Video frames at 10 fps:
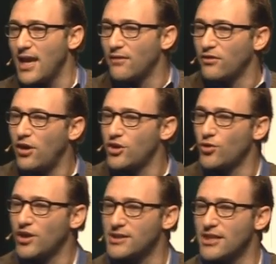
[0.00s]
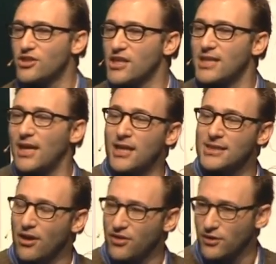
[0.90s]
of large organizations that tell us
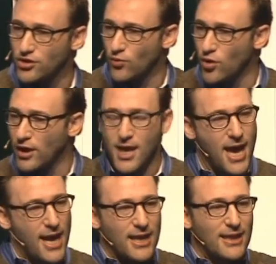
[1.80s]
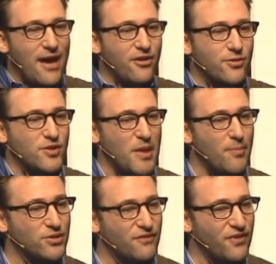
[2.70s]
how things should work. And he allowed it to his
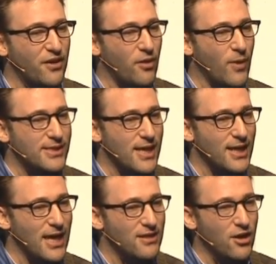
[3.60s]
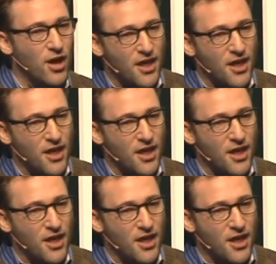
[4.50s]
people to figure out ways how to get there.